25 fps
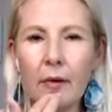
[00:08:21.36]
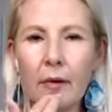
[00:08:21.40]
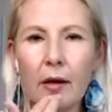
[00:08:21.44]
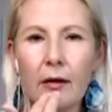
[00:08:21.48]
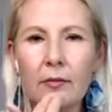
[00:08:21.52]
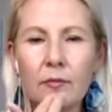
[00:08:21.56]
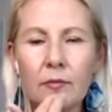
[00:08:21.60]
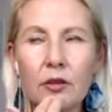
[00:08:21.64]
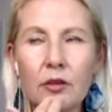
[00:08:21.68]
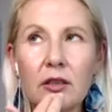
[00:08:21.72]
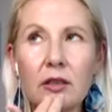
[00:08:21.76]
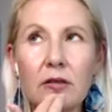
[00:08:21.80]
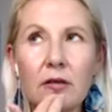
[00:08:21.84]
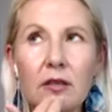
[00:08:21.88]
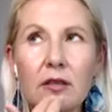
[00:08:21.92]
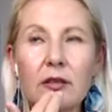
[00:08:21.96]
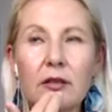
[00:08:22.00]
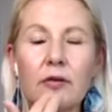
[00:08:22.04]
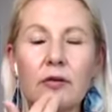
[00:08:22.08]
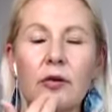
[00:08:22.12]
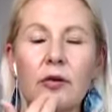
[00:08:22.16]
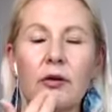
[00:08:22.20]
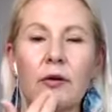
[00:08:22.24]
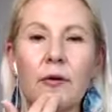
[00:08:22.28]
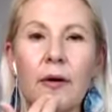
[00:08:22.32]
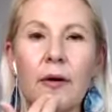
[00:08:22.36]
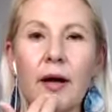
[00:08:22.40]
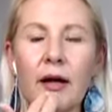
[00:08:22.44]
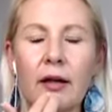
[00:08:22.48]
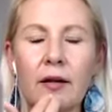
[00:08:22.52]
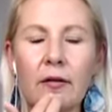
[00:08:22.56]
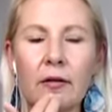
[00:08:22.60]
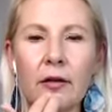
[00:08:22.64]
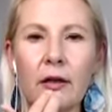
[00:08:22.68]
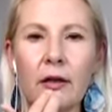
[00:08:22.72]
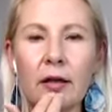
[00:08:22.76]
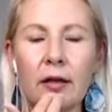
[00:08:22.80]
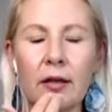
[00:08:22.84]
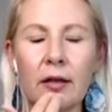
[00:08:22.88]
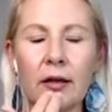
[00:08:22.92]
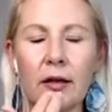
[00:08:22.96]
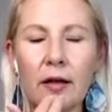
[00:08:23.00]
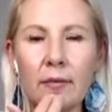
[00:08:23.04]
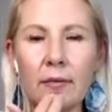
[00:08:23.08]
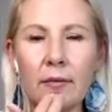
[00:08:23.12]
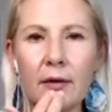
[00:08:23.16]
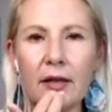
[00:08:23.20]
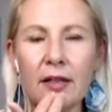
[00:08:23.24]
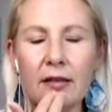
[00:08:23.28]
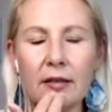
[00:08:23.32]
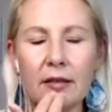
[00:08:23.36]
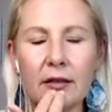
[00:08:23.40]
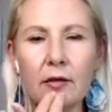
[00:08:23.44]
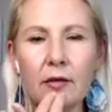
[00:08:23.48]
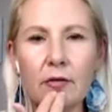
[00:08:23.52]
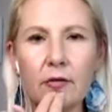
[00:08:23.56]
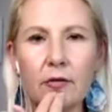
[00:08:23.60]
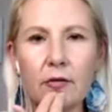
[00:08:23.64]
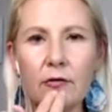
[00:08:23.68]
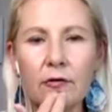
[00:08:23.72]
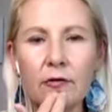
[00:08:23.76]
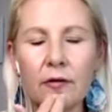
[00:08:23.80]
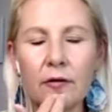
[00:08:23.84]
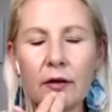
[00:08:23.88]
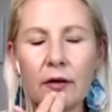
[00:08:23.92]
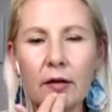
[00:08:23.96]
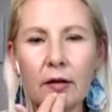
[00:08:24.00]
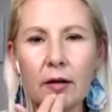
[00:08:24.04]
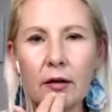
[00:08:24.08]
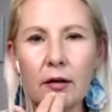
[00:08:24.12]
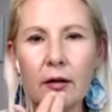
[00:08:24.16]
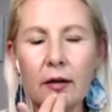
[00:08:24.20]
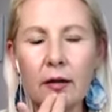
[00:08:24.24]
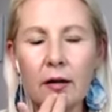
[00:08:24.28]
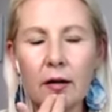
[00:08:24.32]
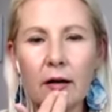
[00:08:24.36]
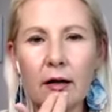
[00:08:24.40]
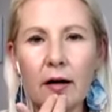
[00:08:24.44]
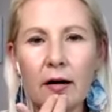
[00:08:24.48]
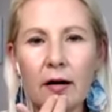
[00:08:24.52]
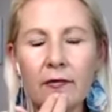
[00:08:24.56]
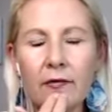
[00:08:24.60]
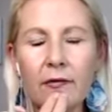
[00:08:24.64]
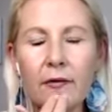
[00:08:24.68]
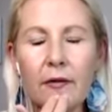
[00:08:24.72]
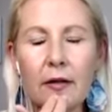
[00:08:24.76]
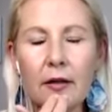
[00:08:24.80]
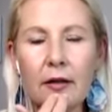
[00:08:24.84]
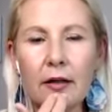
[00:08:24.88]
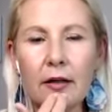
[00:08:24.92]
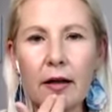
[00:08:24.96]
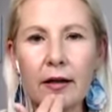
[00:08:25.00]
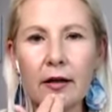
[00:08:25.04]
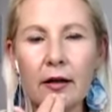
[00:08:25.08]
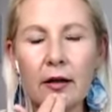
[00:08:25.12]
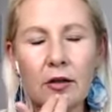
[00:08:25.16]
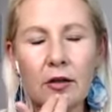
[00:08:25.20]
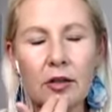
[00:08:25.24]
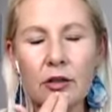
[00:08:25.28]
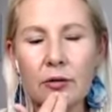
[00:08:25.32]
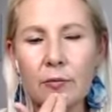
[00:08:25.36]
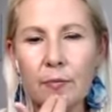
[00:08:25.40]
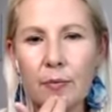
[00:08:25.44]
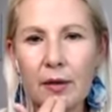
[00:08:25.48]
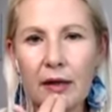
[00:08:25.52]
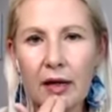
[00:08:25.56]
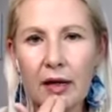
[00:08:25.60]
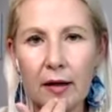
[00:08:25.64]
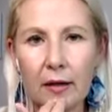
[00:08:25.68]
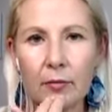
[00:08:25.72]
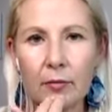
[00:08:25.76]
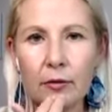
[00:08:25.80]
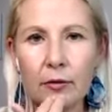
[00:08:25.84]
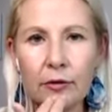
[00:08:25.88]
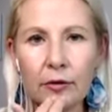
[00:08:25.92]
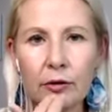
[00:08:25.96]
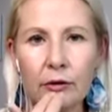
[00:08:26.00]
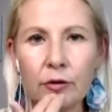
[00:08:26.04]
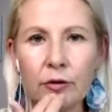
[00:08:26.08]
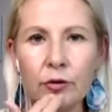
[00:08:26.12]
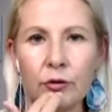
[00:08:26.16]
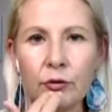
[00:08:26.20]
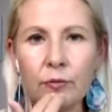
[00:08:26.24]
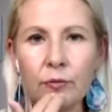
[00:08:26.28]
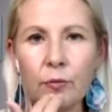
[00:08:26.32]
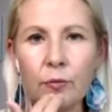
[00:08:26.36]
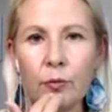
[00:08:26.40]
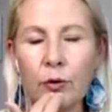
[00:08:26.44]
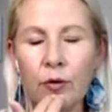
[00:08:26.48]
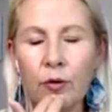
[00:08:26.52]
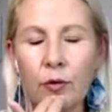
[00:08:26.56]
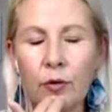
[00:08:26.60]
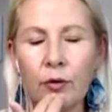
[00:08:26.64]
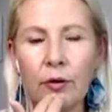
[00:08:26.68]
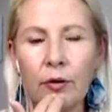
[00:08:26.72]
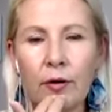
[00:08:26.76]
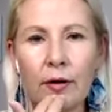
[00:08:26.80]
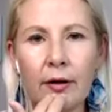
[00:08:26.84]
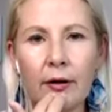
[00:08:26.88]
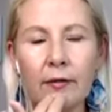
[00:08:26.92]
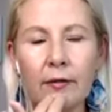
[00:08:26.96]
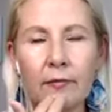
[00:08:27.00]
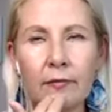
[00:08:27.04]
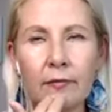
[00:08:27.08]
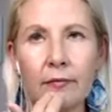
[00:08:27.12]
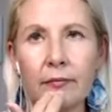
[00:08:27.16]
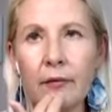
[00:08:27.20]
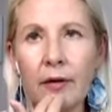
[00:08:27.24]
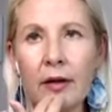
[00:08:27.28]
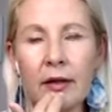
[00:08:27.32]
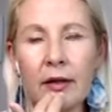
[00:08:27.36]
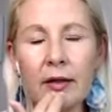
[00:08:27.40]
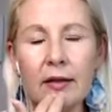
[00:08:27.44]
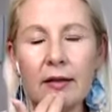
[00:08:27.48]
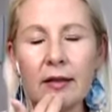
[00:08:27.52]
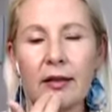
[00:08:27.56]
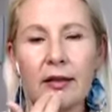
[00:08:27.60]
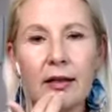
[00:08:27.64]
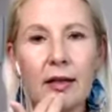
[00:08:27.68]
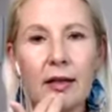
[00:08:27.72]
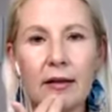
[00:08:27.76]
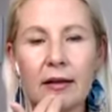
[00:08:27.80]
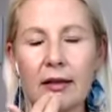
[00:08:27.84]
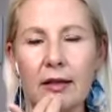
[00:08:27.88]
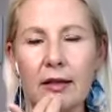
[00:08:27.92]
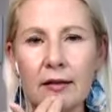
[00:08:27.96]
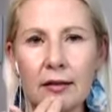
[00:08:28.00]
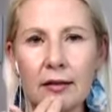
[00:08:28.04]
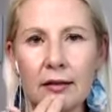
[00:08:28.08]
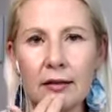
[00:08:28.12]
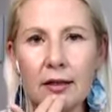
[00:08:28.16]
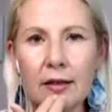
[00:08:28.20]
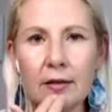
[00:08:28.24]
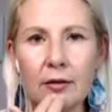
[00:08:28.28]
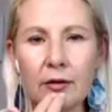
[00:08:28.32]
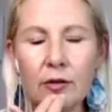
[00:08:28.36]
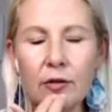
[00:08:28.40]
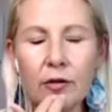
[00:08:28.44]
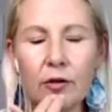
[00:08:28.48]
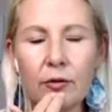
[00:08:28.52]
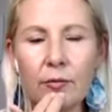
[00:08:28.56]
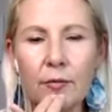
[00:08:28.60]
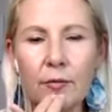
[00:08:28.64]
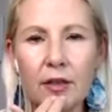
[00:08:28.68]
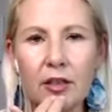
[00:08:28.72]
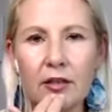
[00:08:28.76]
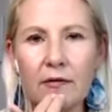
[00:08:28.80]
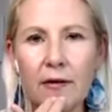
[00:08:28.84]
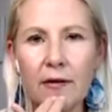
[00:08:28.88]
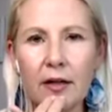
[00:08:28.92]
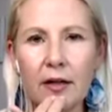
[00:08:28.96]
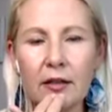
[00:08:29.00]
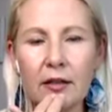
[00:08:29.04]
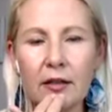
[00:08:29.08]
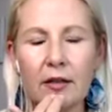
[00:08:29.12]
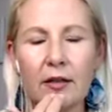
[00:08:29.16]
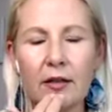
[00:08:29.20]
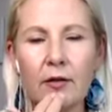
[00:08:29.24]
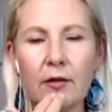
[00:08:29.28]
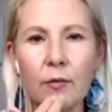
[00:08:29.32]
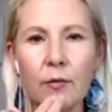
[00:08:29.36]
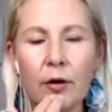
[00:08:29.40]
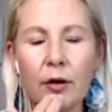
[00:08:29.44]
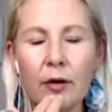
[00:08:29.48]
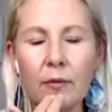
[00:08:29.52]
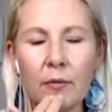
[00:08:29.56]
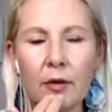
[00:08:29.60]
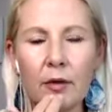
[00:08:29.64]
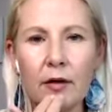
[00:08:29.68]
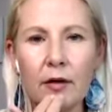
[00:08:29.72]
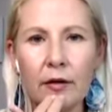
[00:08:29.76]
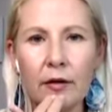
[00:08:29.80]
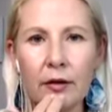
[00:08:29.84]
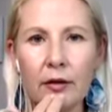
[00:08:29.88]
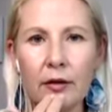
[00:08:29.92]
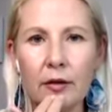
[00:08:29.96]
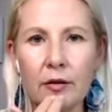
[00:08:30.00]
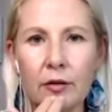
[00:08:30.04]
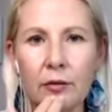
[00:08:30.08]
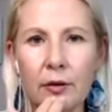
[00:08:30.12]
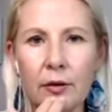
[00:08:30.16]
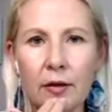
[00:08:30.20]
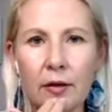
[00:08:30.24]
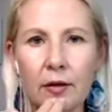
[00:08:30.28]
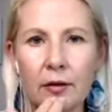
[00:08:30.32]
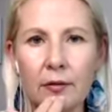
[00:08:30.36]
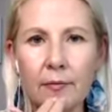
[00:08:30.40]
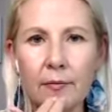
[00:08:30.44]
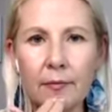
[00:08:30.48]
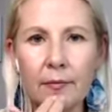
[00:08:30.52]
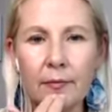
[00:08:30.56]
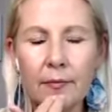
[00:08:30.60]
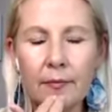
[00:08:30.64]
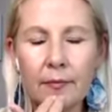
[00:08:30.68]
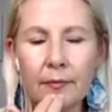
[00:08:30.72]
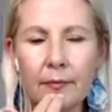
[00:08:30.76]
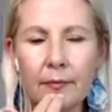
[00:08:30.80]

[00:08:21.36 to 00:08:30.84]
I'm just so angry at myself. I feel like I should be able to do more and get things done so much faster than what I'm currently doing them.